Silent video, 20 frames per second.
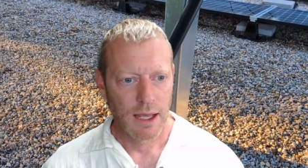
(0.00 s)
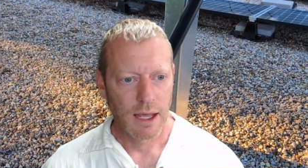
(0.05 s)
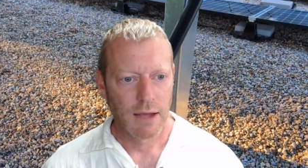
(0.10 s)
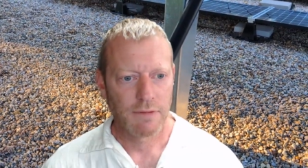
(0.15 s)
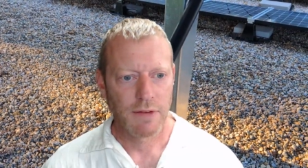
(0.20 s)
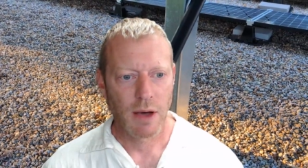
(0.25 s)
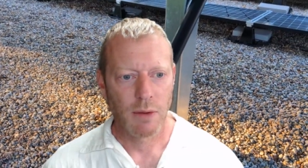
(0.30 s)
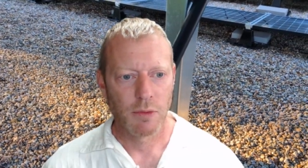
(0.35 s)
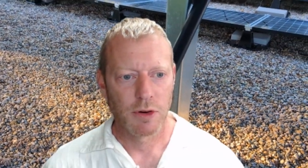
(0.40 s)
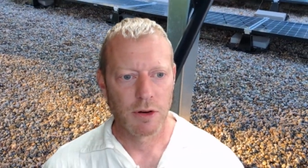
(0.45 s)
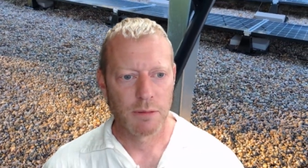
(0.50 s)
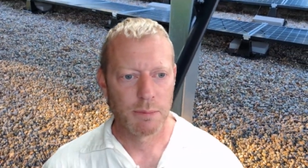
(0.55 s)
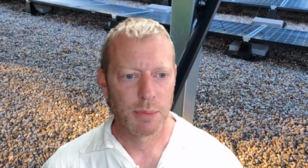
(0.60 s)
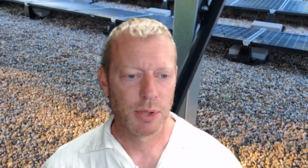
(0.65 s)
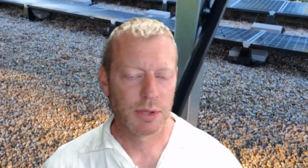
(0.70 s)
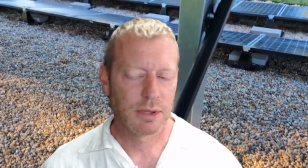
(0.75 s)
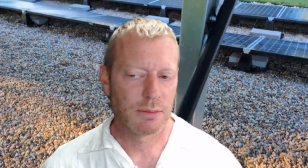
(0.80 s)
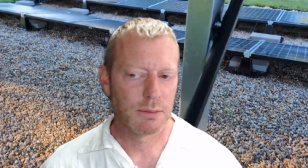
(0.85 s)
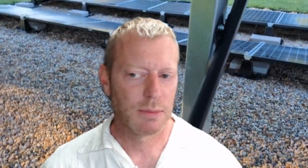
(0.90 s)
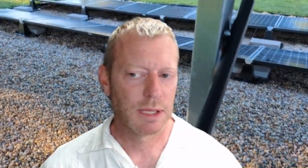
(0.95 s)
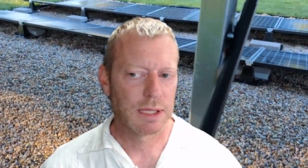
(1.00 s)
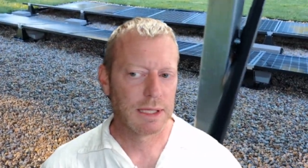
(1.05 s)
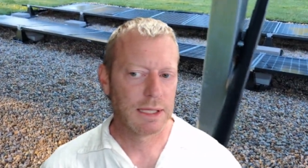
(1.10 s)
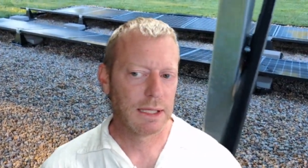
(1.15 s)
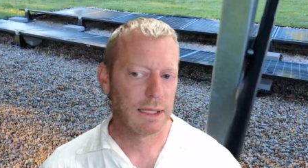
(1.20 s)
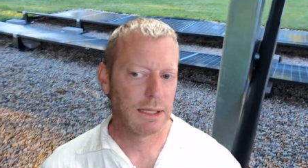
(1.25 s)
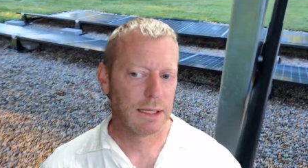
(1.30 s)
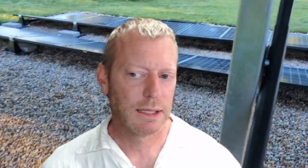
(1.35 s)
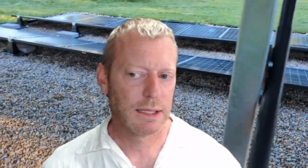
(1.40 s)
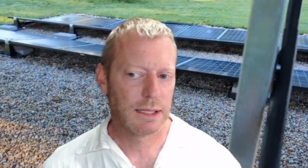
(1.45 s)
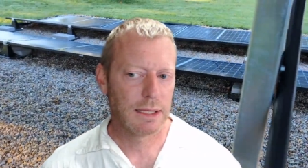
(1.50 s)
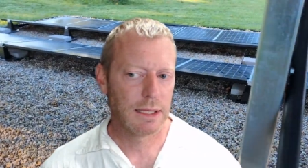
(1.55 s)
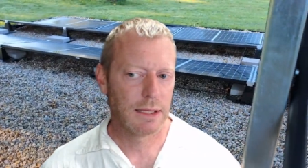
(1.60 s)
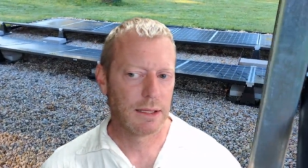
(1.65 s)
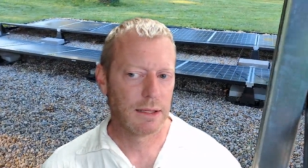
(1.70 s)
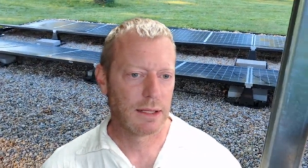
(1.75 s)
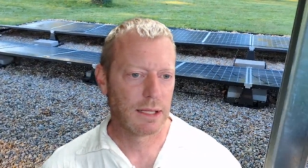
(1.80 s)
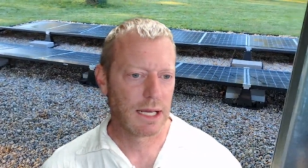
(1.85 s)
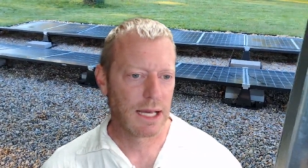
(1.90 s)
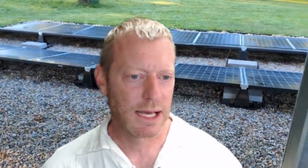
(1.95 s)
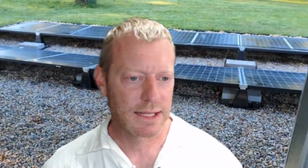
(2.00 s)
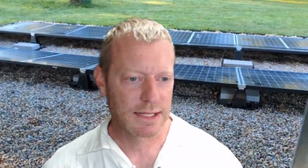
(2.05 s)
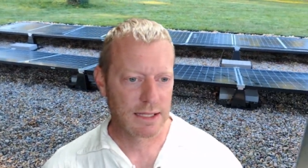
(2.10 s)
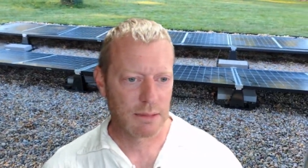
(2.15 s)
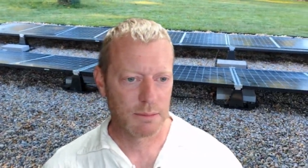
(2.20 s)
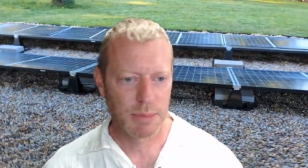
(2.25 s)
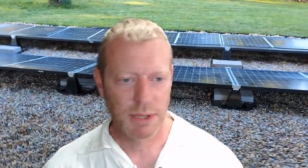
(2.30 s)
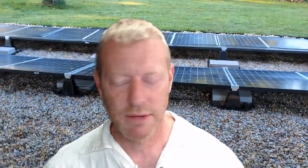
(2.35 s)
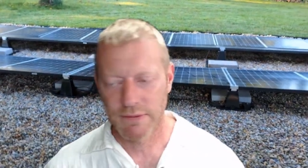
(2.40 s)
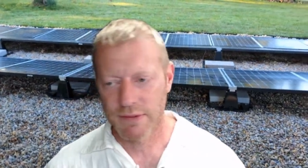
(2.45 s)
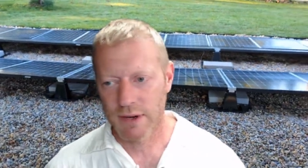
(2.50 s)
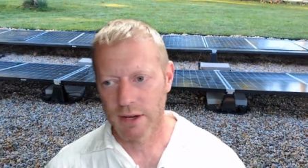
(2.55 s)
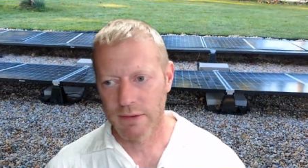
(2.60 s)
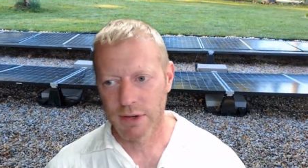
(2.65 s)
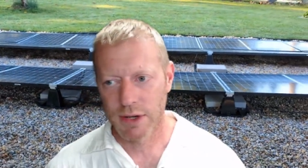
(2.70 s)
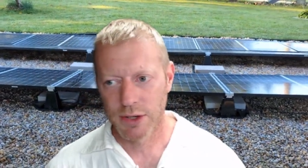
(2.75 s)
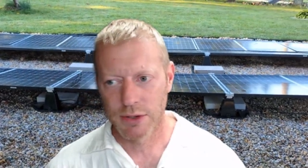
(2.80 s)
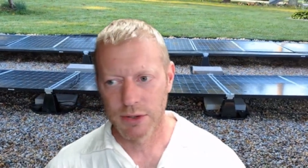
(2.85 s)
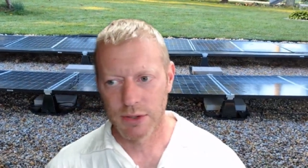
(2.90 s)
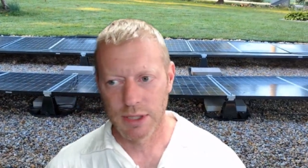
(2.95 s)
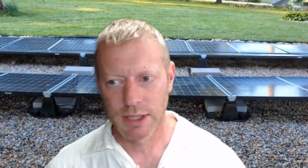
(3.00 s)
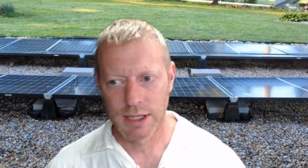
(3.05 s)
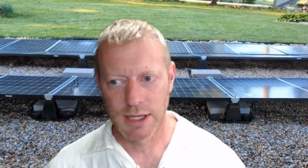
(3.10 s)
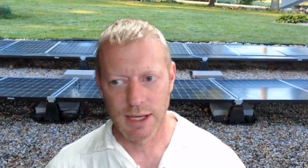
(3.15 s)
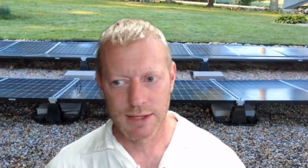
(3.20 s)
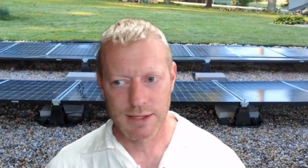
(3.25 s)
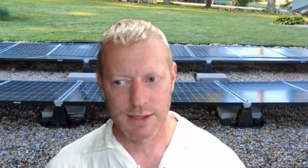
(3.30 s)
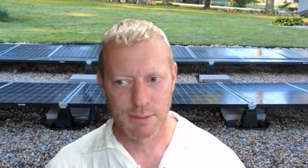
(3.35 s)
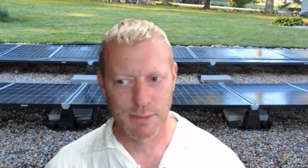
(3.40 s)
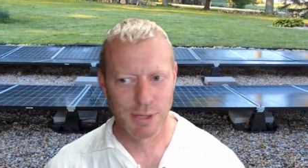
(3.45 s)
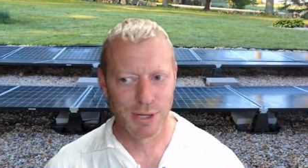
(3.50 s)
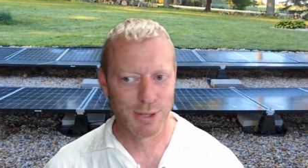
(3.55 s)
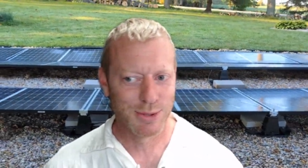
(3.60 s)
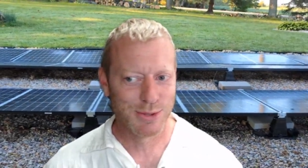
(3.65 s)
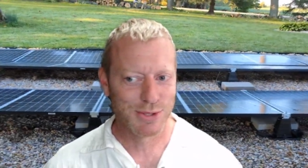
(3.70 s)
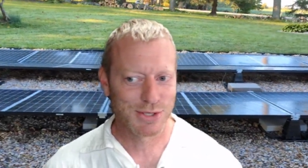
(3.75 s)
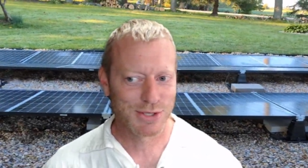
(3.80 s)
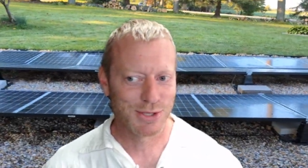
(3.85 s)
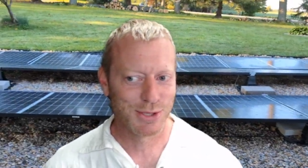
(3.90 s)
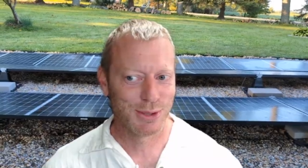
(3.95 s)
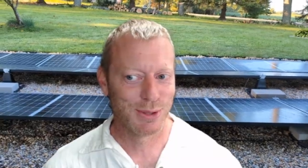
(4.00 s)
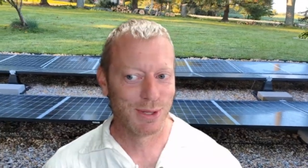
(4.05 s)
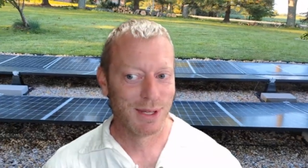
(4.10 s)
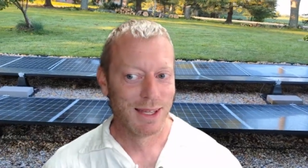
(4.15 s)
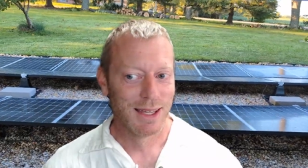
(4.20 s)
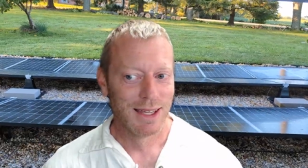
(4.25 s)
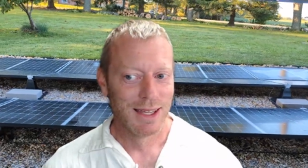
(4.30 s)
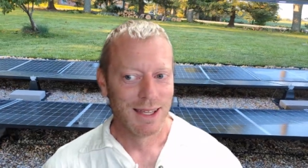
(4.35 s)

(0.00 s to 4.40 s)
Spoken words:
if I would have put the money in the S&P 500 as opposed to